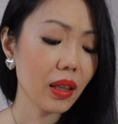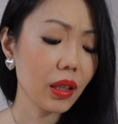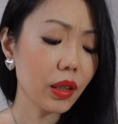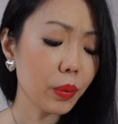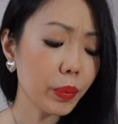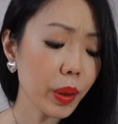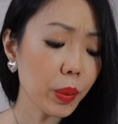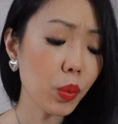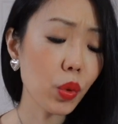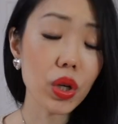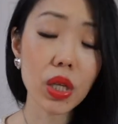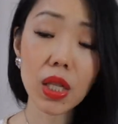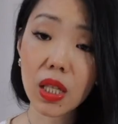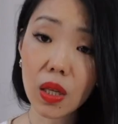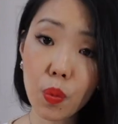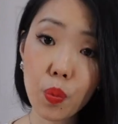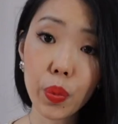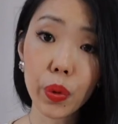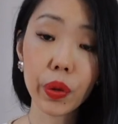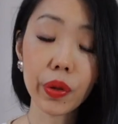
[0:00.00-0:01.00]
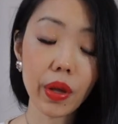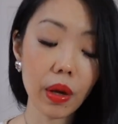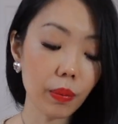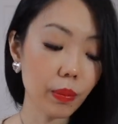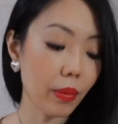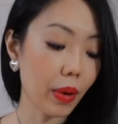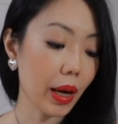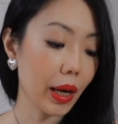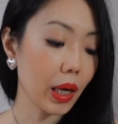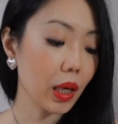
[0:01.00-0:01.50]
A little bit more simple than
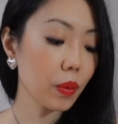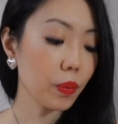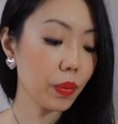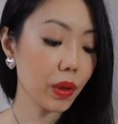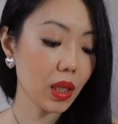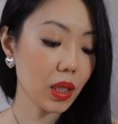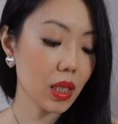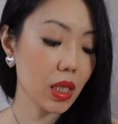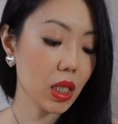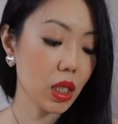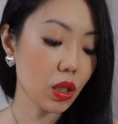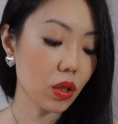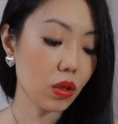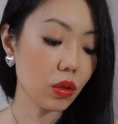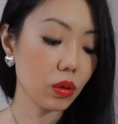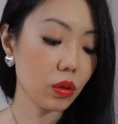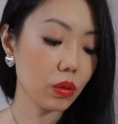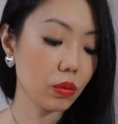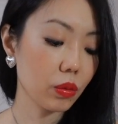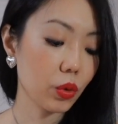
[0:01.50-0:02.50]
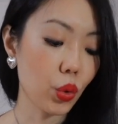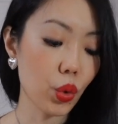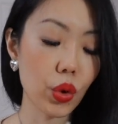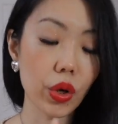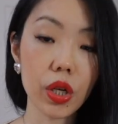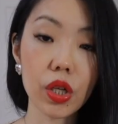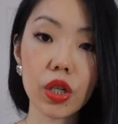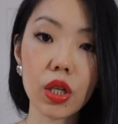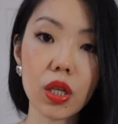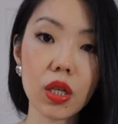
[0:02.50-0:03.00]
mine, but still
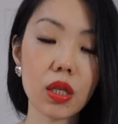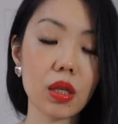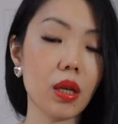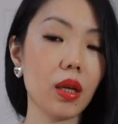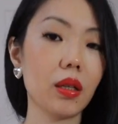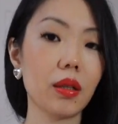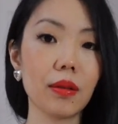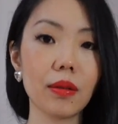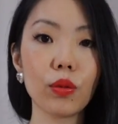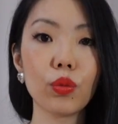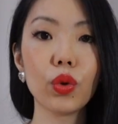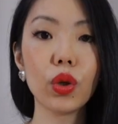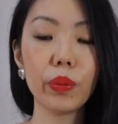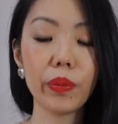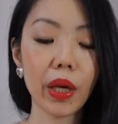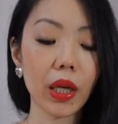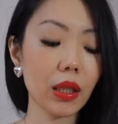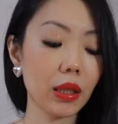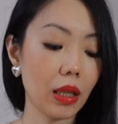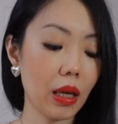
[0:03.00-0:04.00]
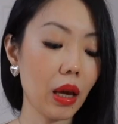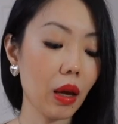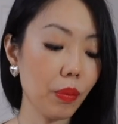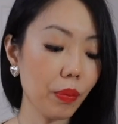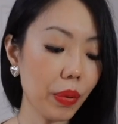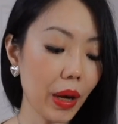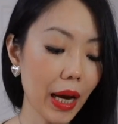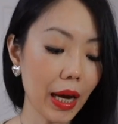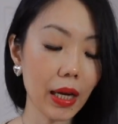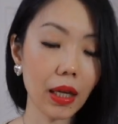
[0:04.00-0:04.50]
gorgeous and will make the
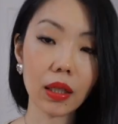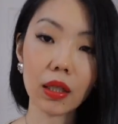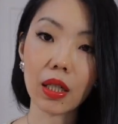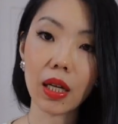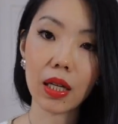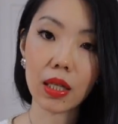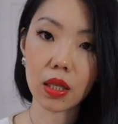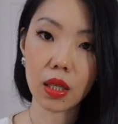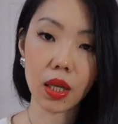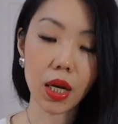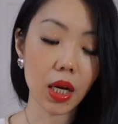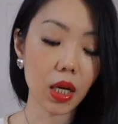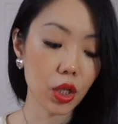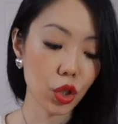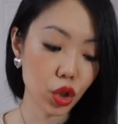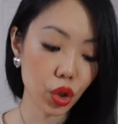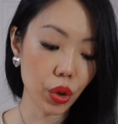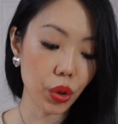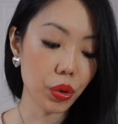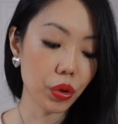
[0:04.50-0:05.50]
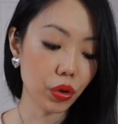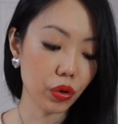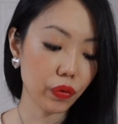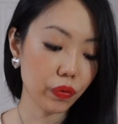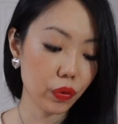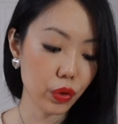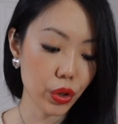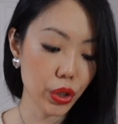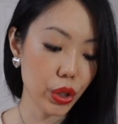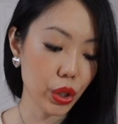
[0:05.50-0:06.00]
impact as the, a choker
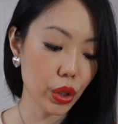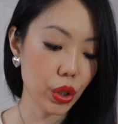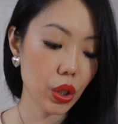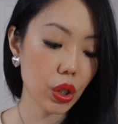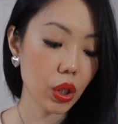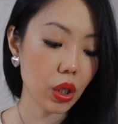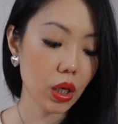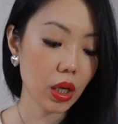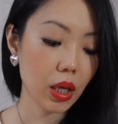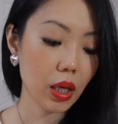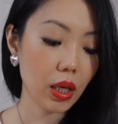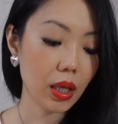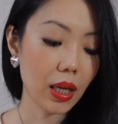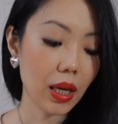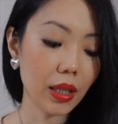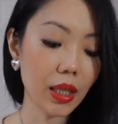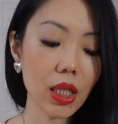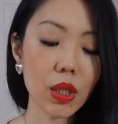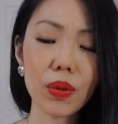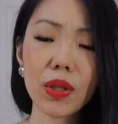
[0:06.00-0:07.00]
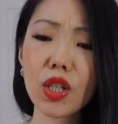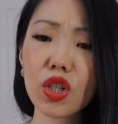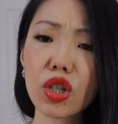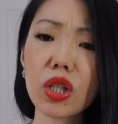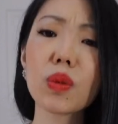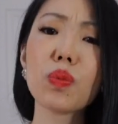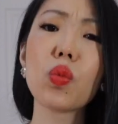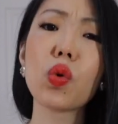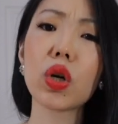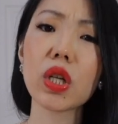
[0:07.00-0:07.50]
for sure. Yeah, this one is
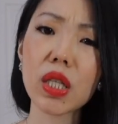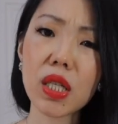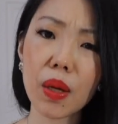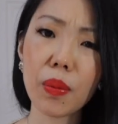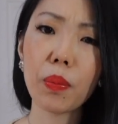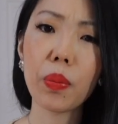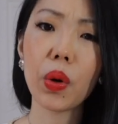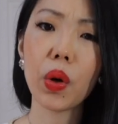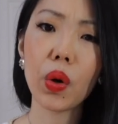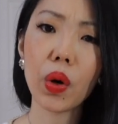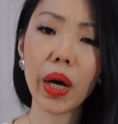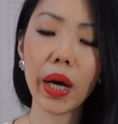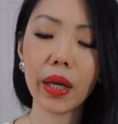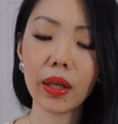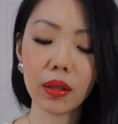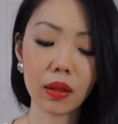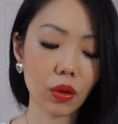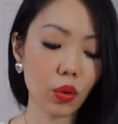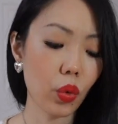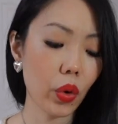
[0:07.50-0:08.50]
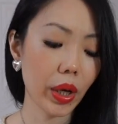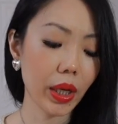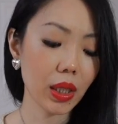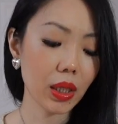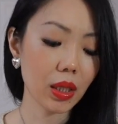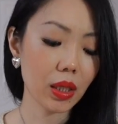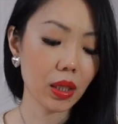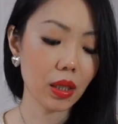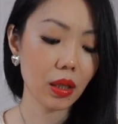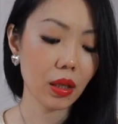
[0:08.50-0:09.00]
just more simple and
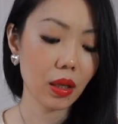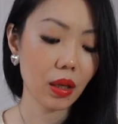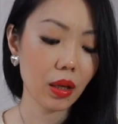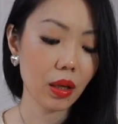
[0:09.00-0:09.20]
quite